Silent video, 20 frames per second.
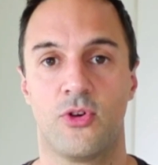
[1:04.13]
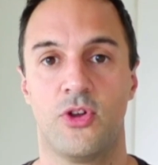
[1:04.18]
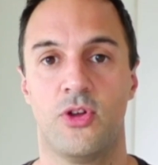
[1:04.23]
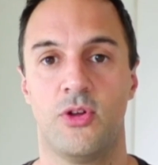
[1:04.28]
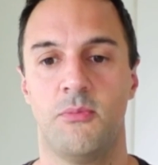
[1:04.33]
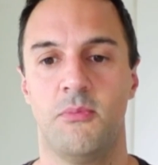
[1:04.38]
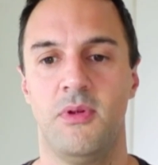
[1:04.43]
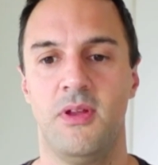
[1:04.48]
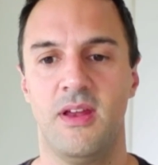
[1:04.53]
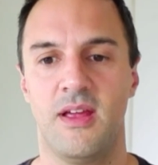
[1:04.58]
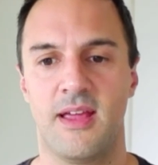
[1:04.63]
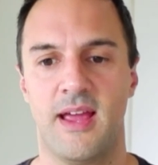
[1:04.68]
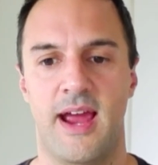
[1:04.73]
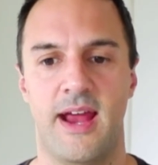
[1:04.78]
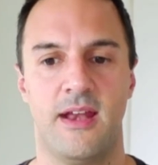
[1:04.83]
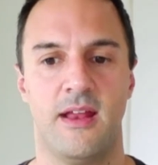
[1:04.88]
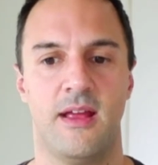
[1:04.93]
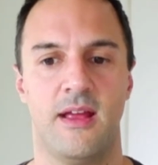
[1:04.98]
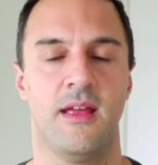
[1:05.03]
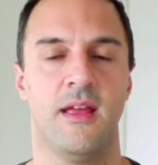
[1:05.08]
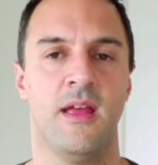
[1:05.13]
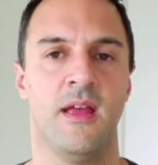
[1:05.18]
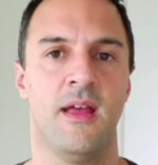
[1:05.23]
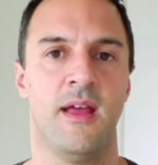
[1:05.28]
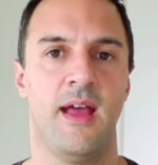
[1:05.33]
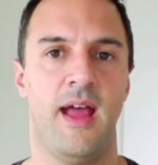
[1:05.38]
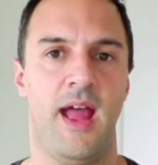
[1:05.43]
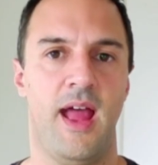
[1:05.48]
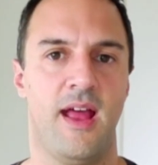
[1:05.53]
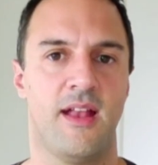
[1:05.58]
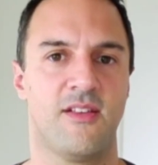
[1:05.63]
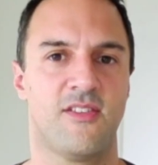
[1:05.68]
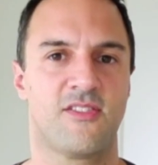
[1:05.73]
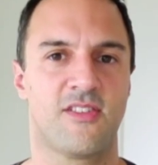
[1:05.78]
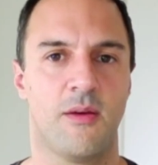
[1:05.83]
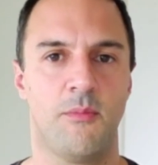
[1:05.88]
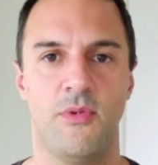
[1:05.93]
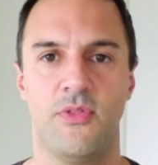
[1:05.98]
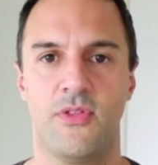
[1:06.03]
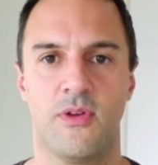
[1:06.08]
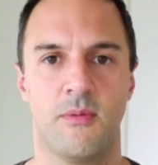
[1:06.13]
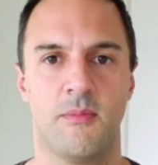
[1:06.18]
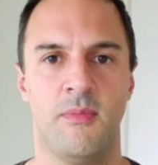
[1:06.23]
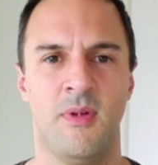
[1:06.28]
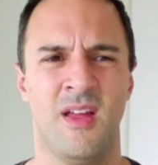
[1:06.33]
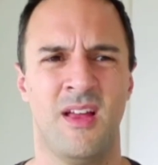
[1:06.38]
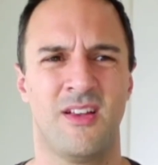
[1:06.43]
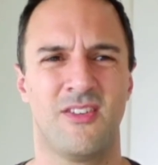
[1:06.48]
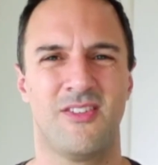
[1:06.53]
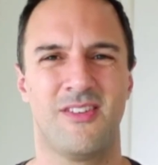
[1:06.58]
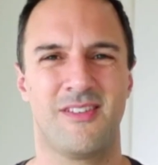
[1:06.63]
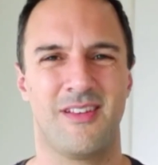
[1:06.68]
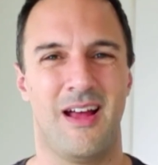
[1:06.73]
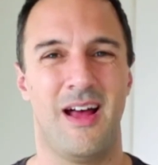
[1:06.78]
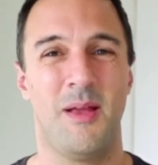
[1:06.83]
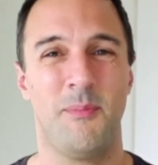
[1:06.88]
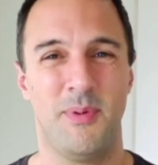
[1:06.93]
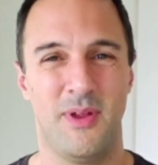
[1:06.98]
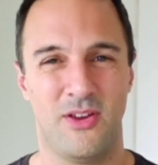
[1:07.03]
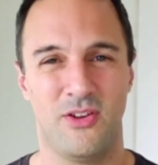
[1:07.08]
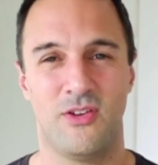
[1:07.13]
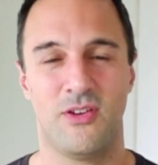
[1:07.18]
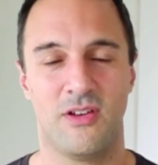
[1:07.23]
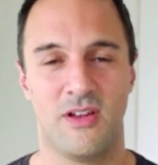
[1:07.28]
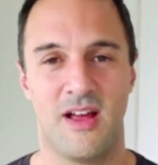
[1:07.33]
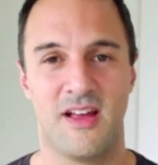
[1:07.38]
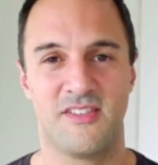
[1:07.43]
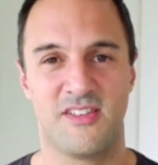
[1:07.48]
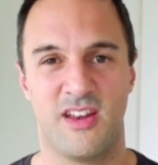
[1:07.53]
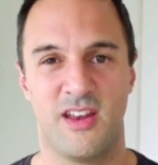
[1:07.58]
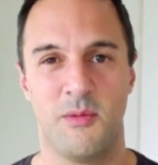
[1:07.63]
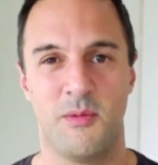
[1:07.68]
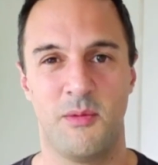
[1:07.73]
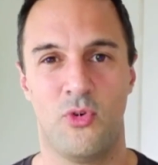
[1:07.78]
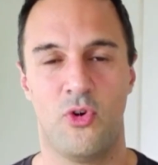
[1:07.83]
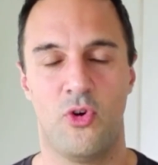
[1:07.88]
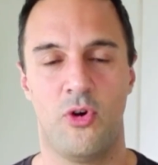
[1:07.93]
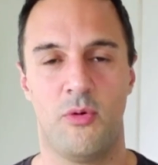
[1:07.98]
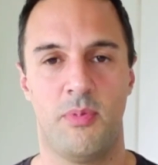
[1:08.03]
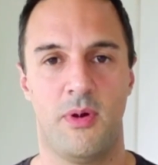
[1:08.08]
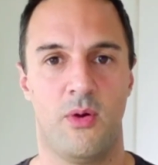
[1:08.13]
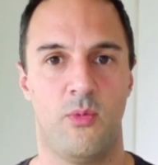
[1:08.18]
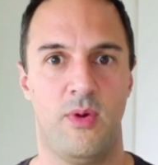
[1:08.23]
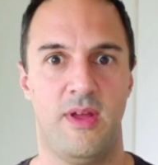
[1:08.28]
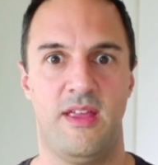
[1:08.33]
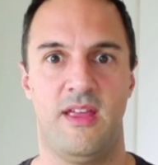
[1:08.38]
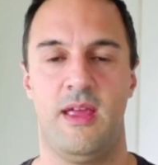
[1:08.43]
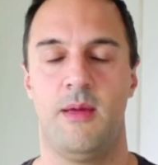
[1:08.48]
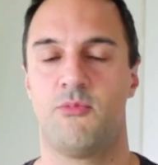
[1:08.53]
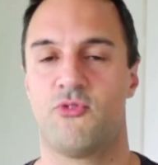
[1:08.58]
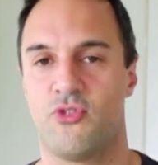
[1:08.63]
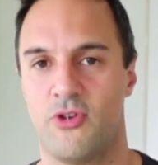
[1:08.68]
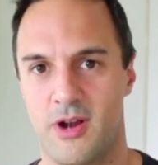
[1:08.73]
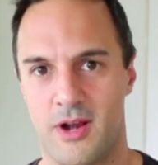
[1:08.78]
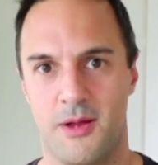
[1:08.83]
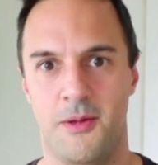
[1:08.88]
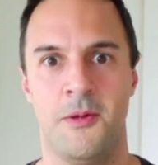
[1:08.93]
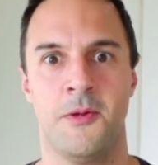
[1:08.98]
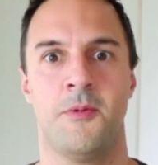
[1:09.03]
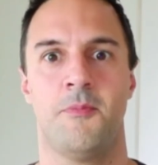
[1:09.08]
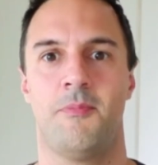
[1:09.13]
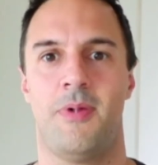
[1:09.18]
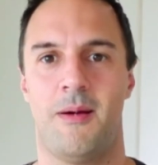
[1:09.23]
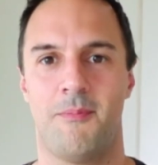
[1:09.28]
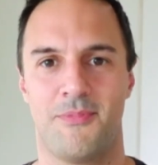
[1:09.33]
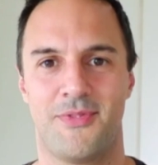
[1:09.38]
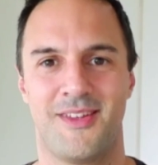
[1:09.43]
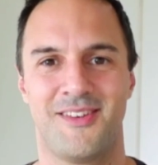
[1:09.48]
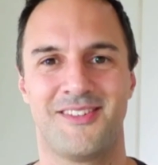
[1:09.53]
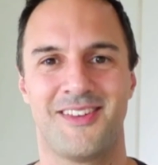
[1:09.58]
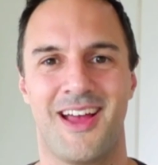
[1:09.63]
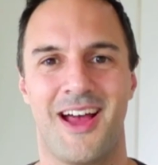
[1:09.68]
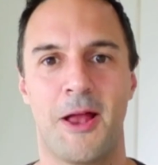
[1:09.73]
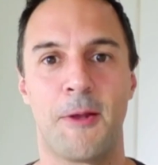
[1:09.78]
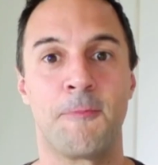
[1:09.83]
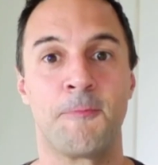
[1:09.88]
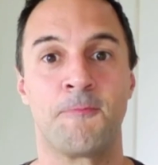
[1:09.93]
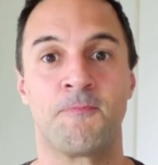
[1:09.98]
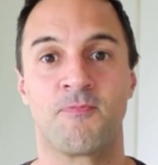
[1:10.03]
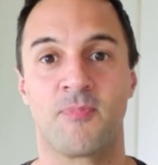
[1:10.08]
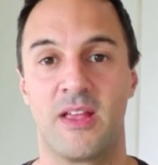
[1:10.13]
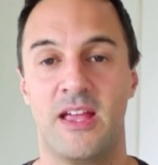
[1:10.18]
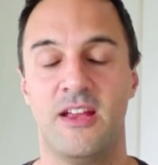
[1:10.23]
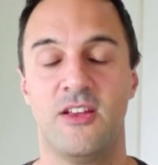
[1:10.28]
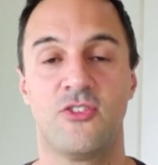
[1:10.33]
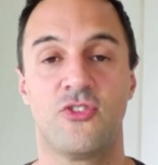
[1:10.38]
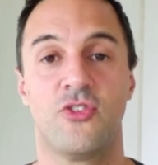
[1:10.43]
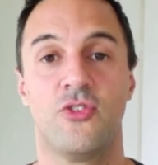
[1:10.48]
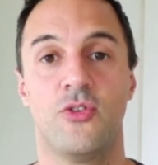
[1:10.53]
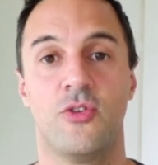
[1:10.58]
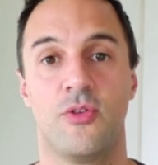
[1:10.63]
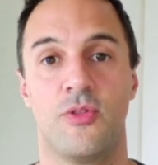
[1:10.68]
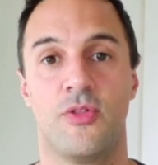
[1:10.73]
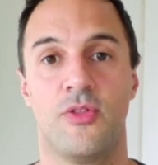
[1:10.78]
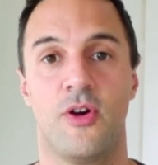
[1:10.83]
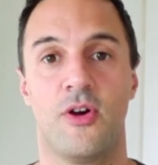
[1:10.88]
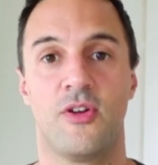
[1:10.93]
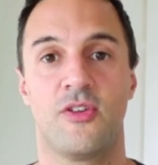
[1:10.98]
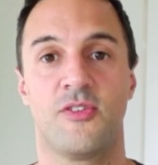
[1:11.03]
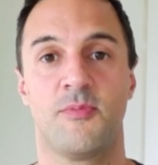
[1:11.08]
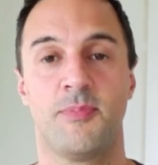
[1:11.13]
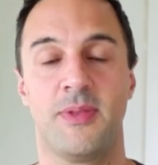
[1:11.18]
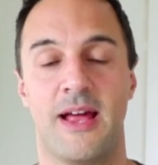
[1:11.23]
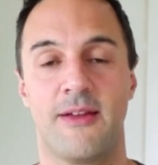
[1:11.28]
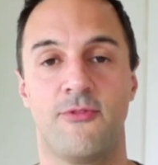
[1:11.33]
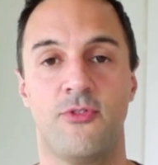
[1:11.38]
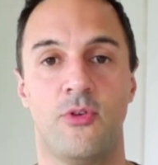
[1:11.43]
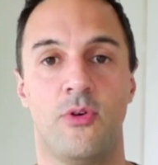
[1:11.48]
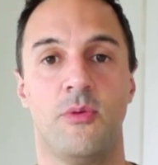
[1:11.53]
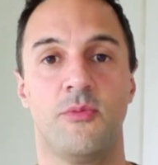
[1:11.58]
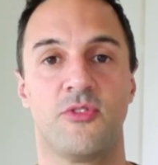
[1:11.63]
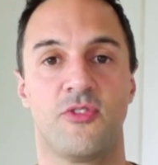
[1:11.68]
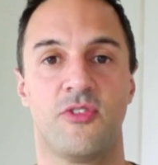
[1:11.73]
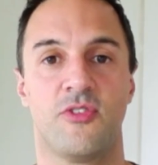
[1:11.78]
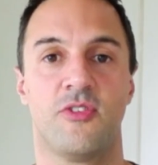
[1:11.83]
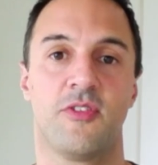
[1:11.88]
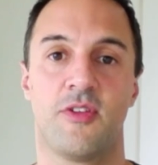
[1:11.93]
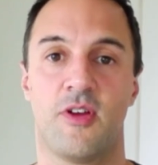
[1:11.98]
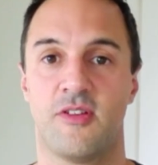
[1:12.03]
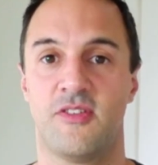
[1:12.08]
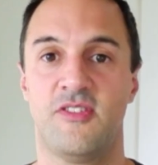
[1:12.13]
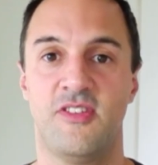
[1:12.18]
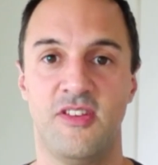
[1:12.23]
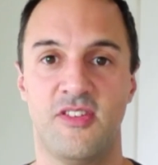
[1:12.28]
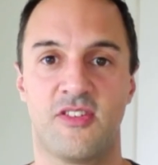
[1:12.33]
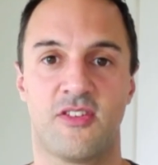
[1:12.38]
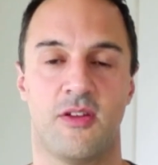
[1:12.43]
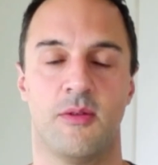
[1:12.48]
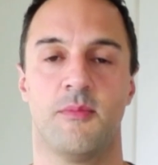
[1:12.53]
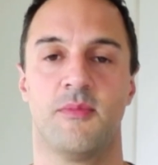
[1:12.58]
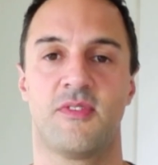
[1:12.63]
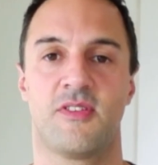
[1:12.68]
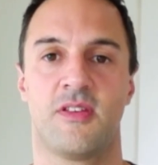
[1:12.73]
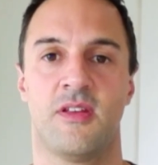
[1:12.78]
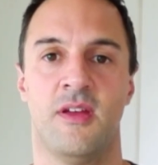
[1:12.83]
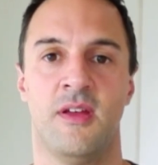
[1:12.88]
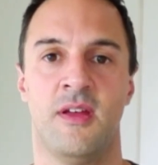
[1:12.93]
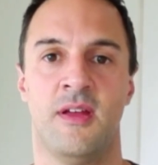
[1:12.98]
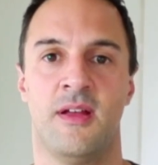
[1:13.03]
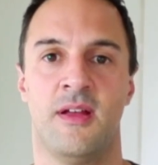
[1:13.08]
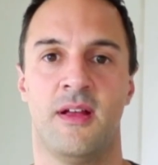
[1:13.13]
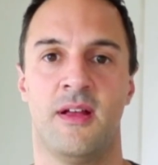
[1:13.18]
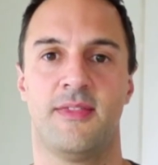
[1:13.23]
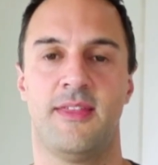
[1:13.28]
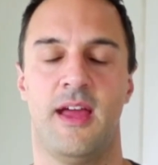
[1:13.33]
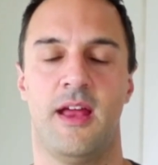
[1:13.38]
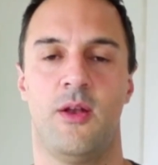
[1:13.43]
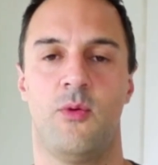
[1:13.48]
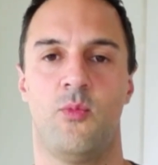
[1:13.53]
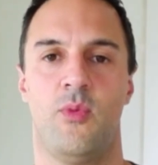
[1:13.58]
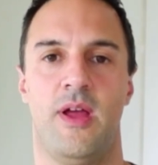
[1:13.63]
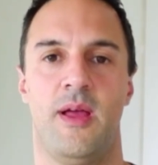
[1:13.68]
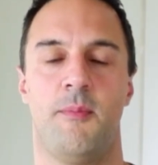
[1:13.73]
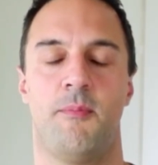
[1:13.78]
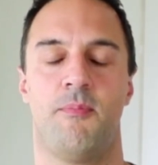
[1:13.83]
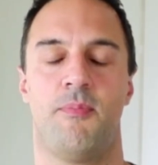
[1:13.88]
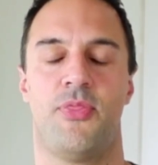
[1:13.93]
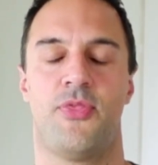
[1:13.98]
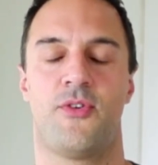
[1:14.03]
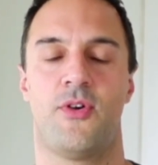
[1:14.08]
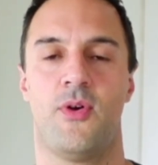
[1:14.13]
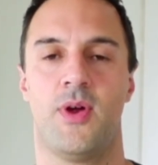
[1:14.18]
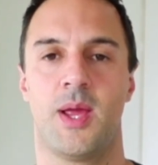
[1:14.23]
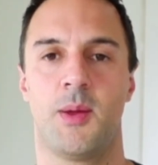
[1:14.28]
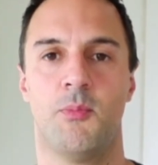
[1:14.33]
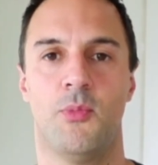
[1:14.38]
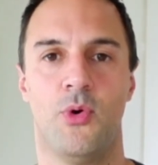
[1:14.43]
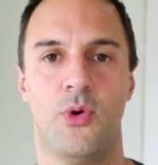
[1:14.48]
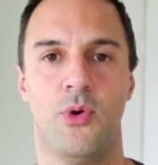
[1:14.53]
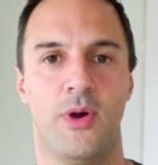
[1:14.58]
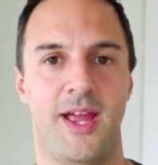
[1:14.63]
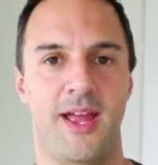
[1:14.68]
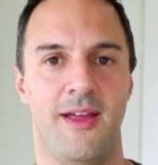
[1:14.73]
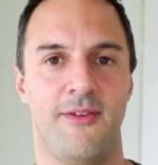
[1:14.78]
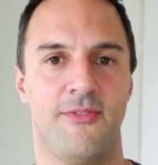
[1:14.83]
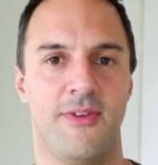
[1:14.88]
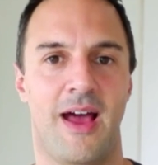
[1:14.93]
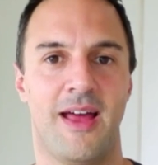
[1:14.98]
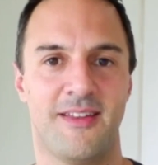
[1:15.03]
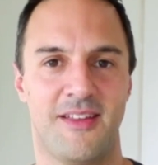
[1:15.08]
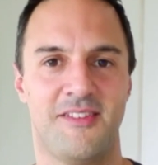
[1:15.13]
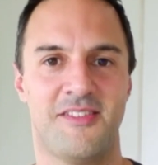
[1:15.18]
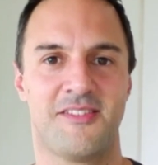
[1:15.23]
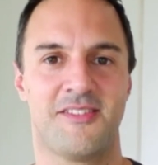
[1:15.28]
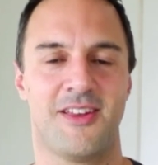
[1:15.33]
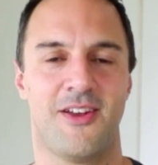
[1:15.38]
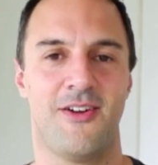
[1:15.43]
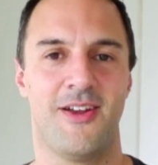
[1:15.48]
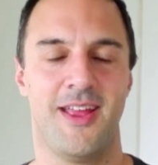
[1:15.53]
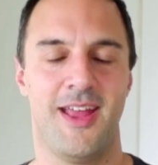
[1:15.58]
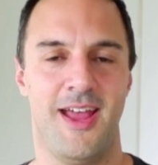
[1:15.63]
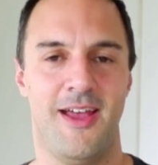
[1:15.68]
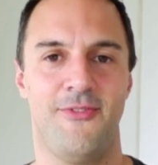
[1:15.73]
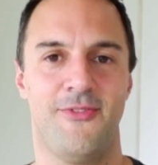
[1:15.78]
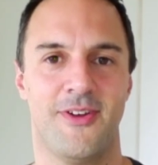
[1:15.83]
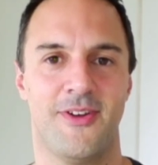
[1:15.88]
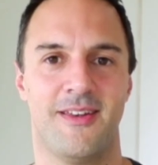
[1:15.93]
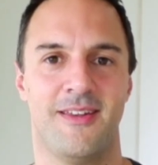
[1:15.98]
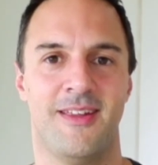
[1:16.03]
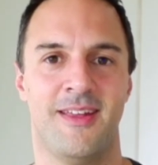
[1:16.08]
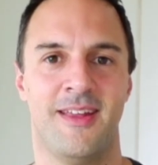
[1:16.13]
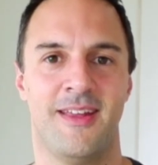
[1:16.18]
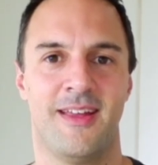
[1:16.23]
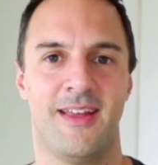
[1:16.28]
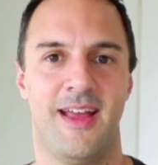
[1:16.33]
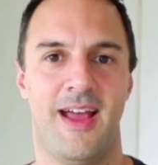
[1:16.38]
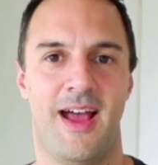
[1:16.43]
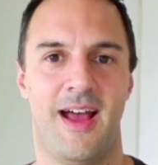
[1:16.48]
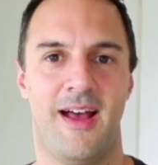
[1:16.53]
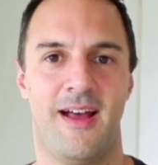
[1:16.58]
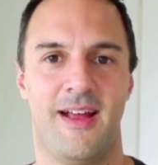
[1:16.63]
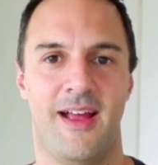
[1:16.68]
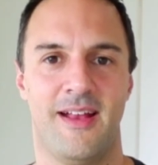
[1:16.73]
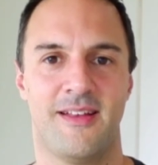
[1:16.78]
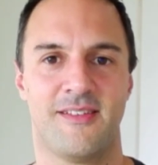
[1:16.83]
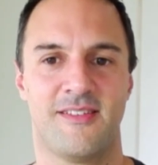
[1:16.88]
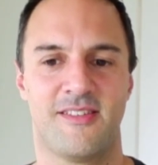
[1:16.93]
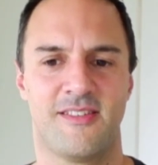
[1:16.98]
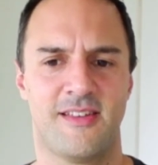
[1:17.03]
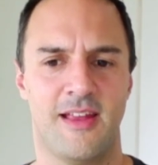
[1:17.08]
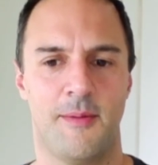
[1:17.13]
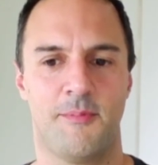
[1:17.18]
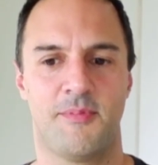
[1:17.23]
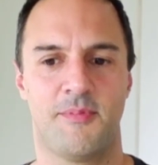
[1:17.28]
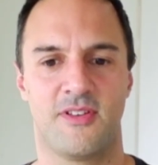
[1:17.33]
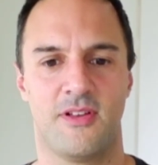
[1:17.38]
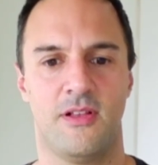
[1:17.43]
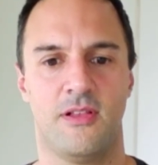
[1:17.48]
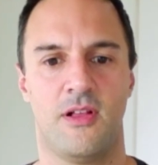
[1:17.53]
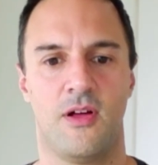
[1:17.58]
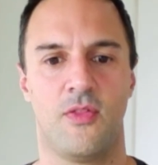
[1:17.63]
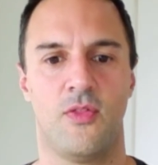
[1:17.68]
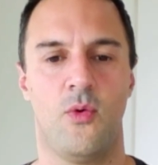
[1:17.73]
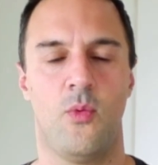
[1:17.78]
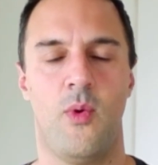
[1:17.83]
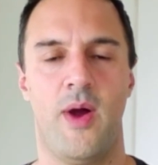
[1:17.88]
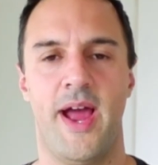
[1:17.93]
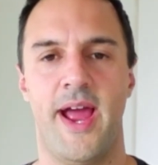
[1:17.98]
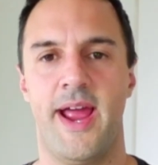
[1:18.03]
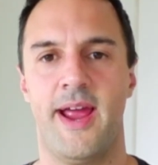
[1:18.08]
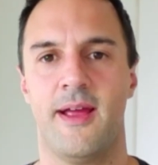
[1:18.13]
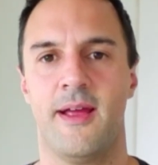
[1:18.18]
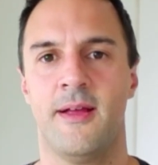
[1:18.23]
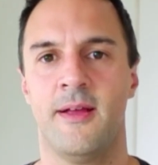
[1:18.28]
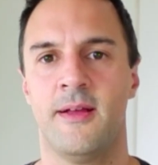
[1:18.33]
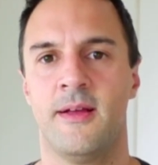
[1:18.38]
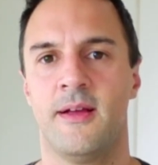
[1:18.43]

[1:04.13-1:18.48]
communicating, and some of them just aren't being utilized anymore, but we keep trying to pump things out into those platforms or into those systems, then we're throwing more unnecessary effort and steps along the way.